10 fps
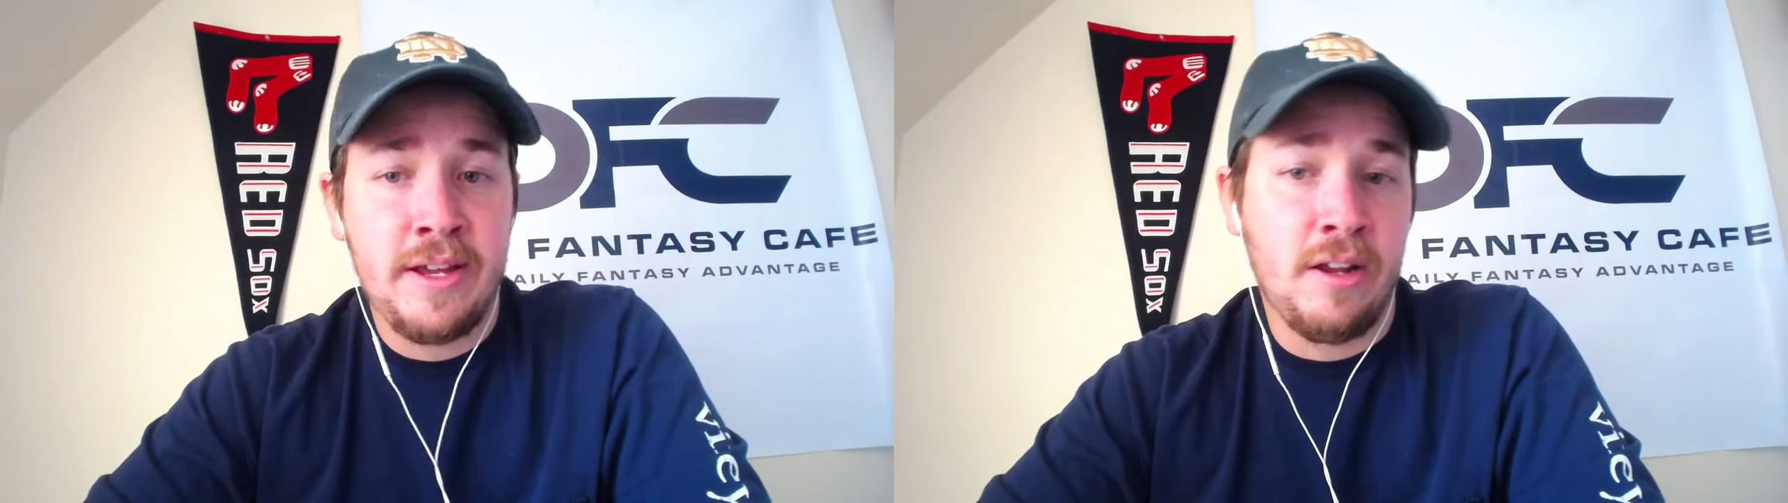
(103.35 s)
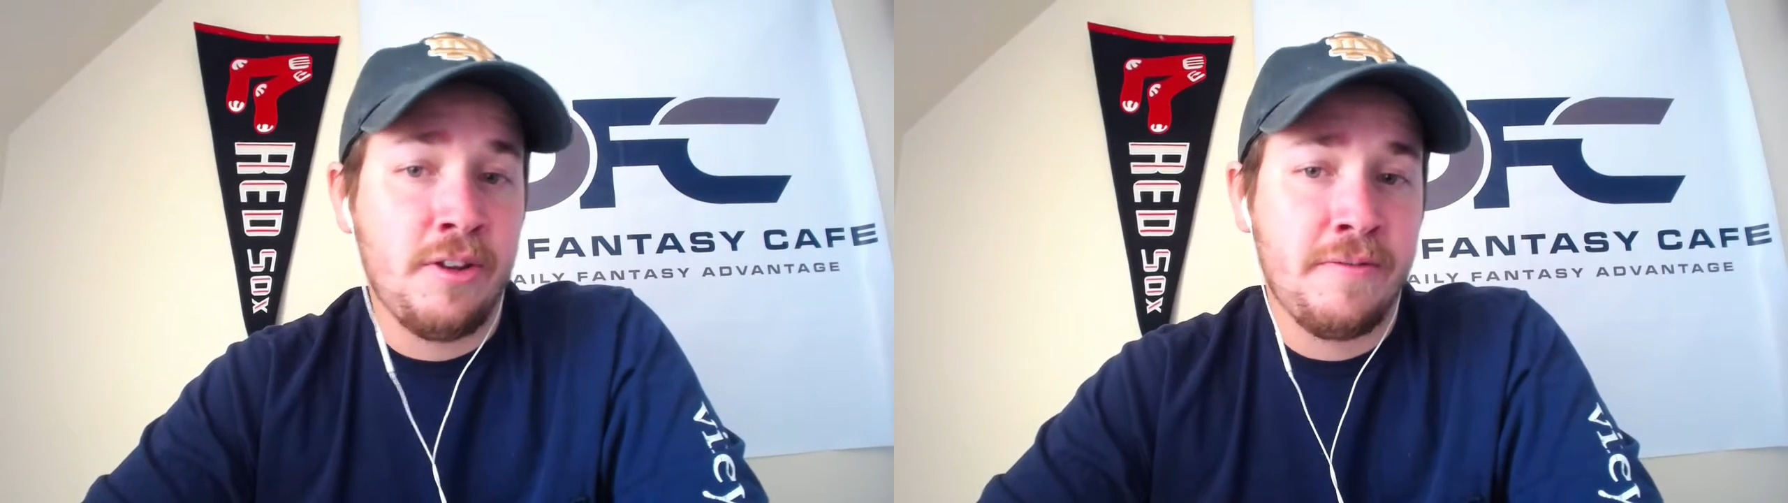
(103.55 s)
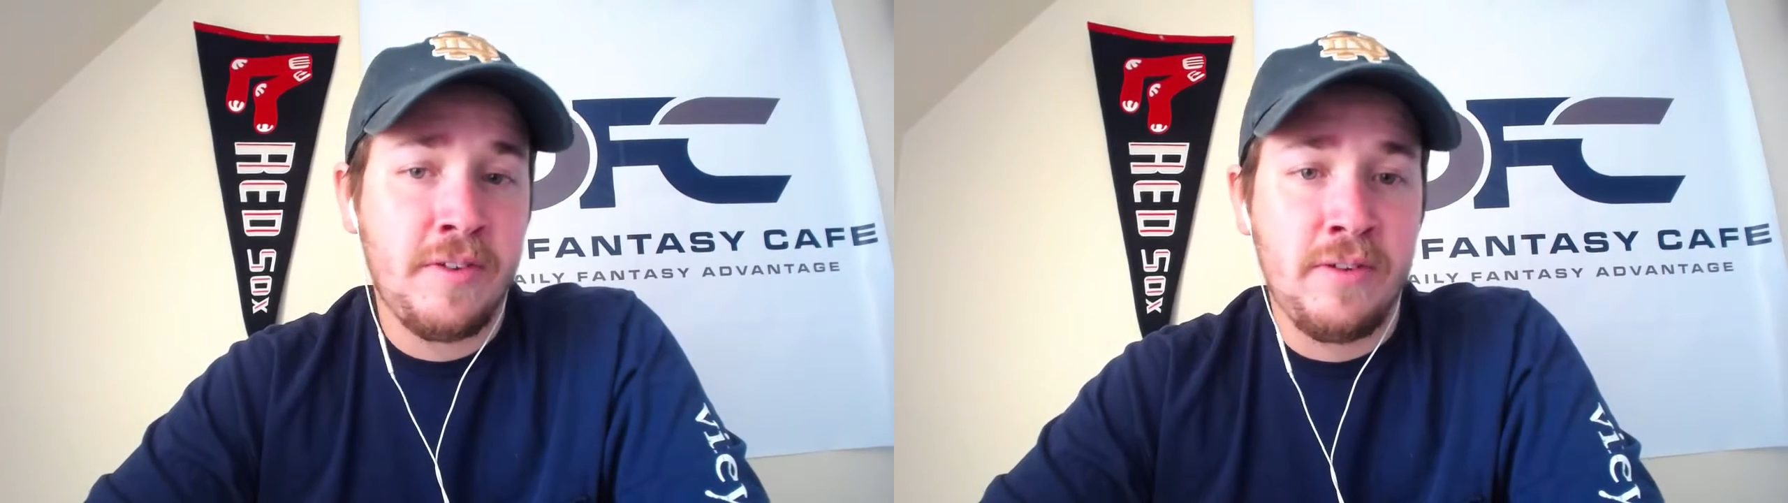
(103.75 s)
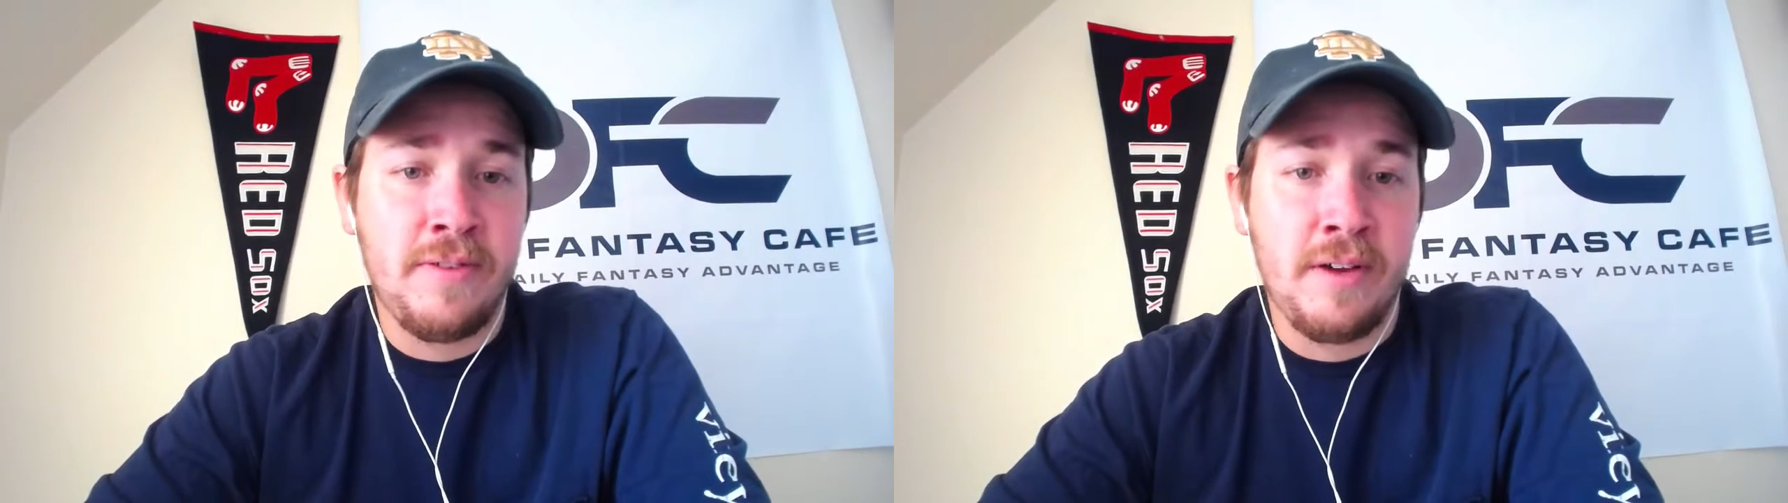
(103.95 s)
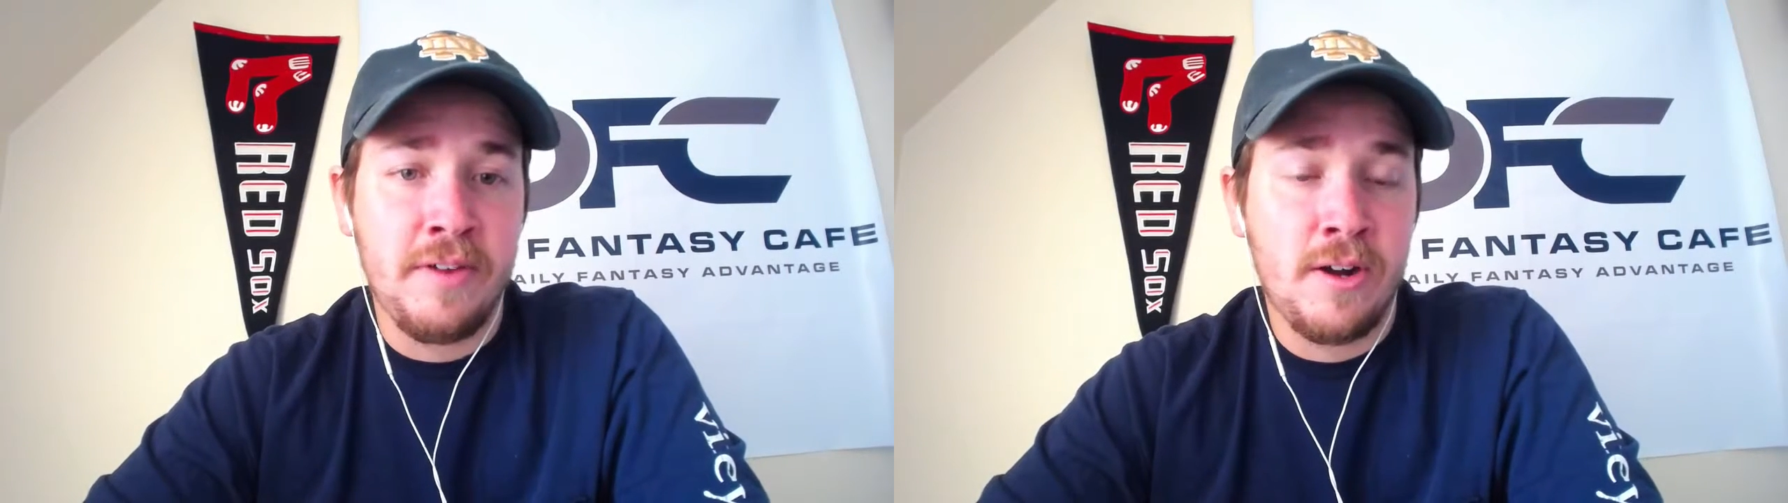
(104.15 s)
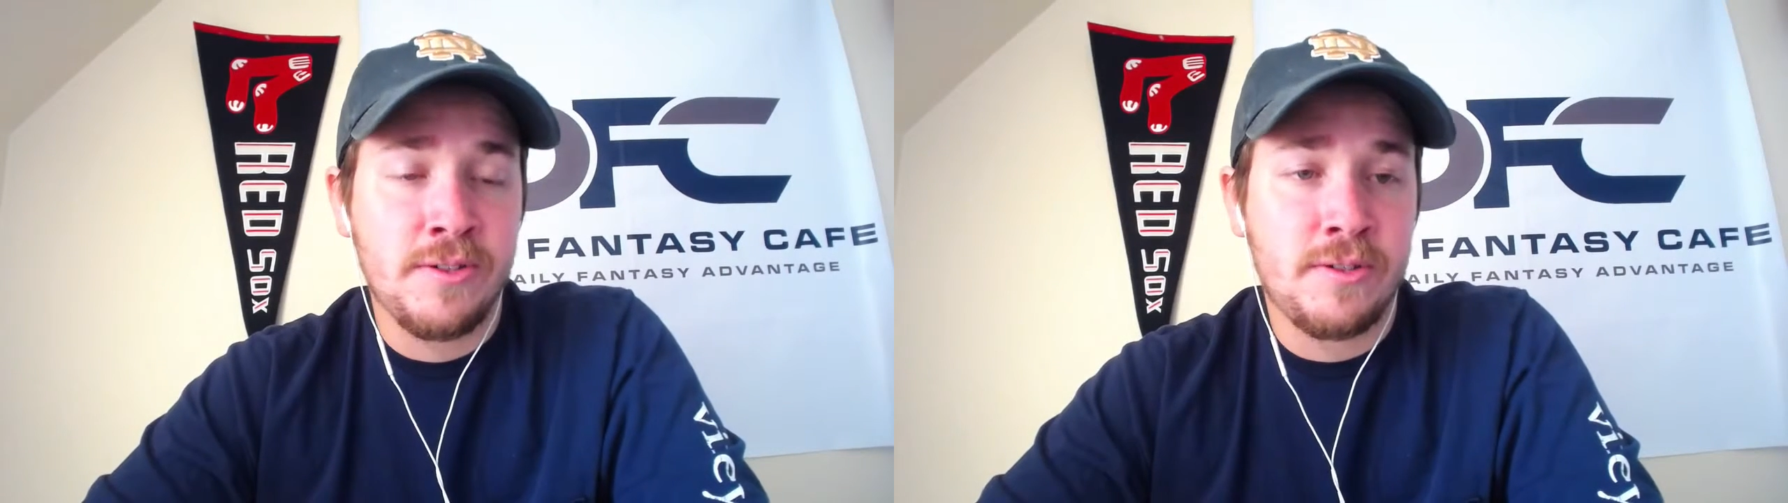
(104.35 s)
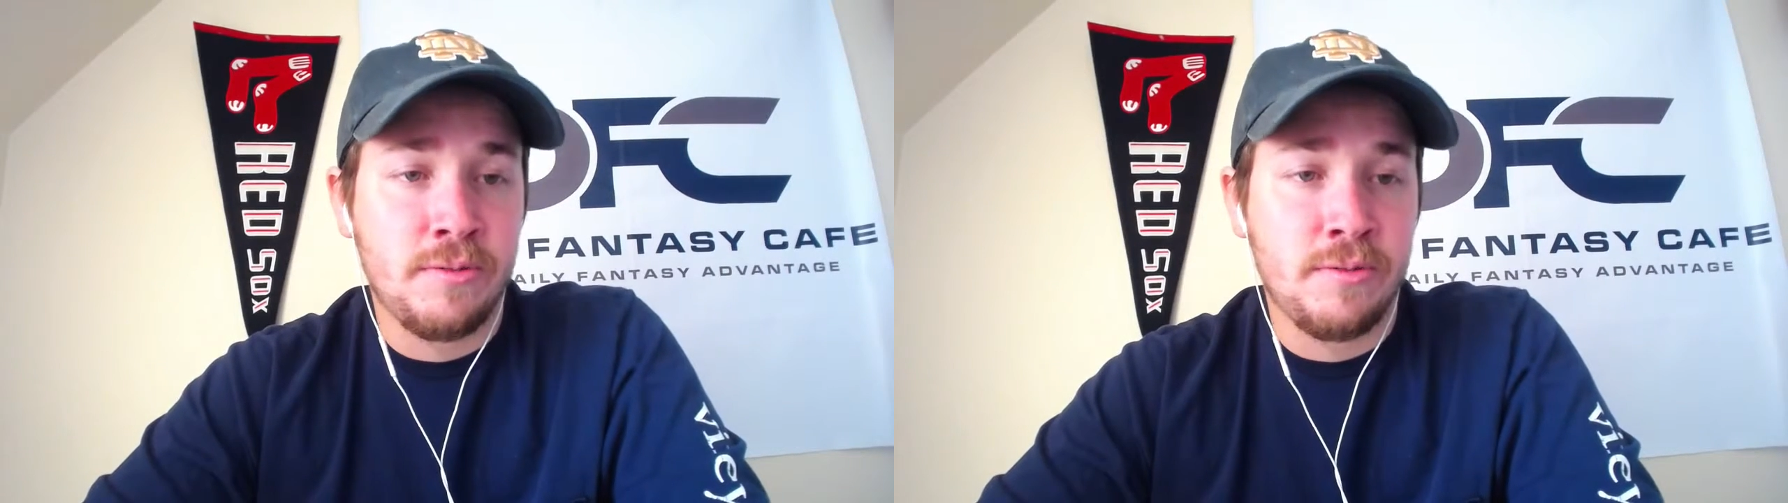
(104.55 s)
155 yards